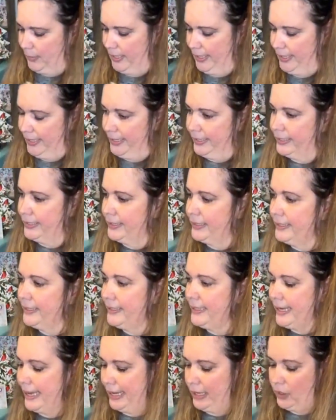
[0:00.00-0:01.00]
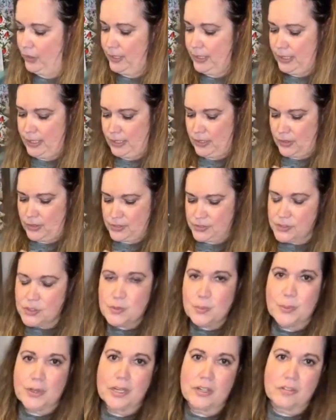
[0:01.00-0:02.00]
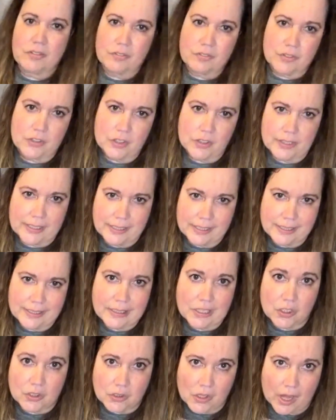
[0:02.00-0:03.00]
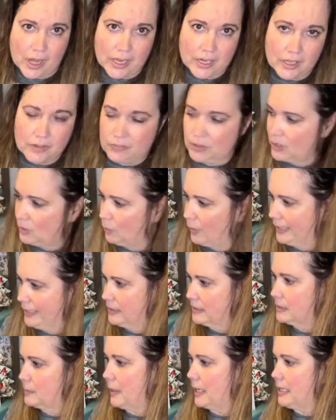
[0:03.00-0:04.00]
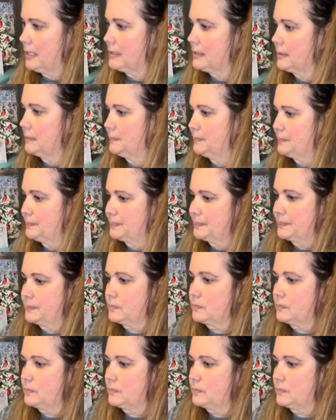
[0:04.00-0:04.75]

Okay, now this is where we're going to fill in a lot of our white space.